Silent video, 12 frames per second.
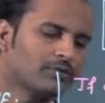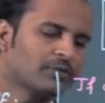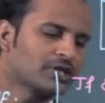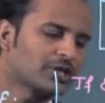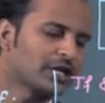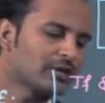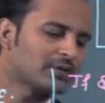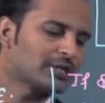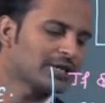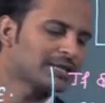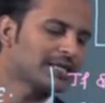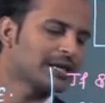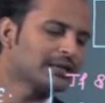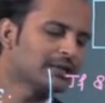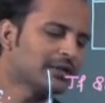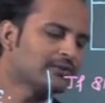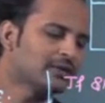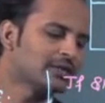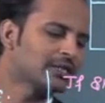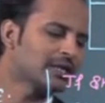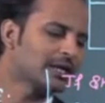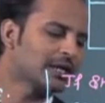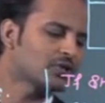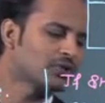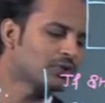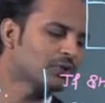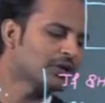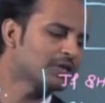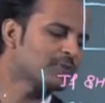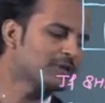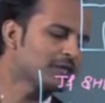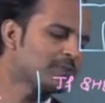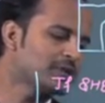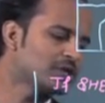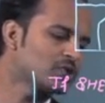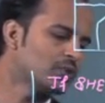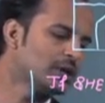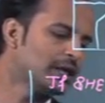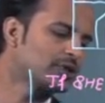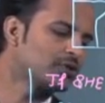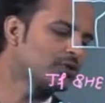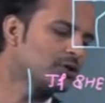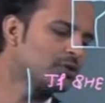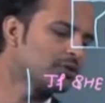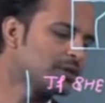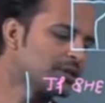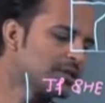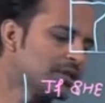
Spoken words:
which gives exactly the reverse reaction, 2H plus plus 2 electron. This